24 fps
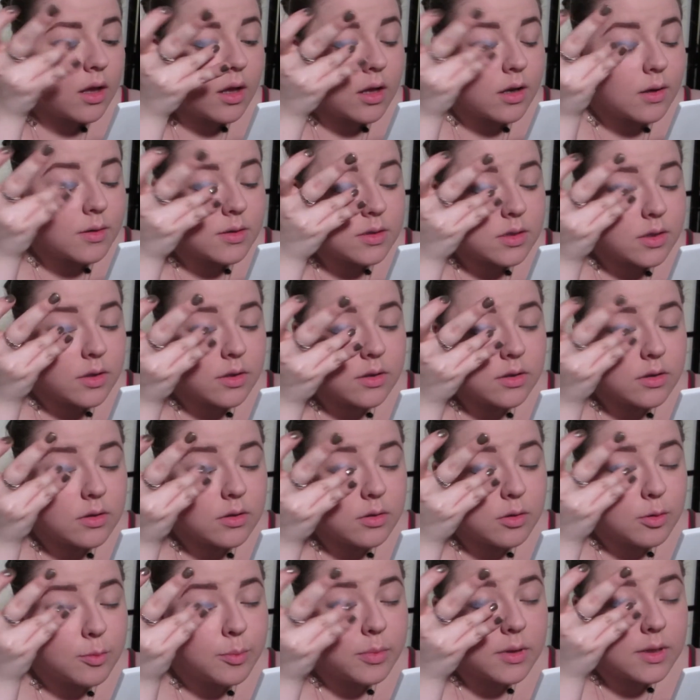and I'm just going
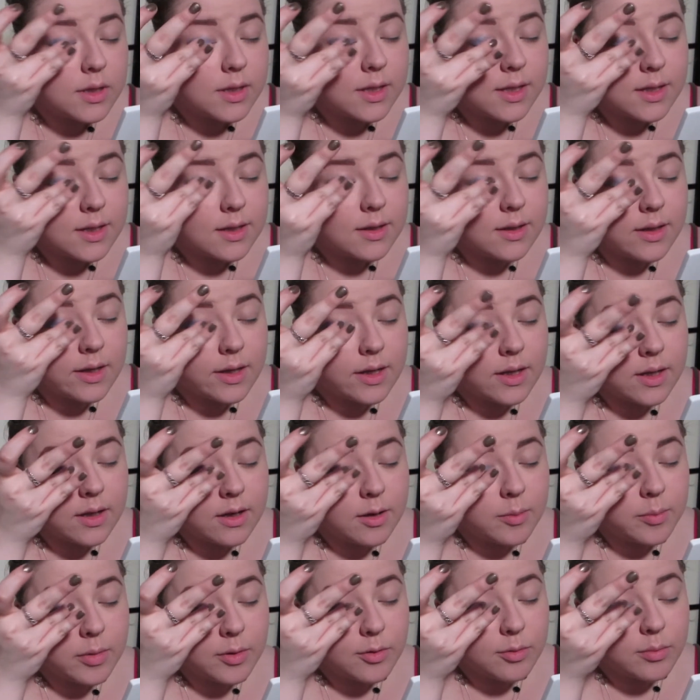to blend that
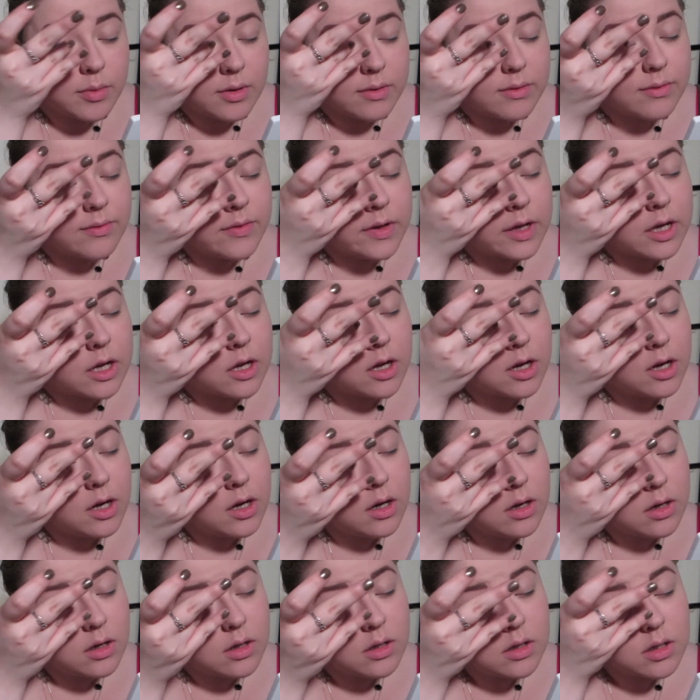in a bit with my
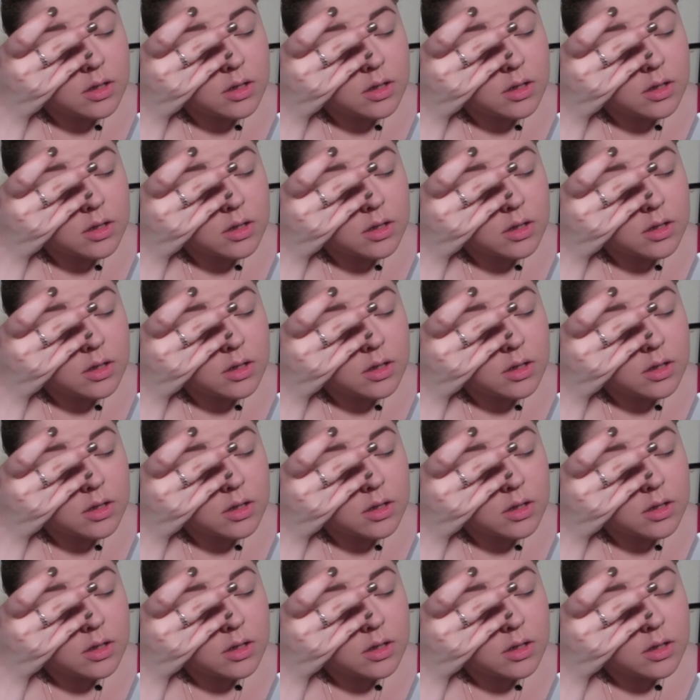finger.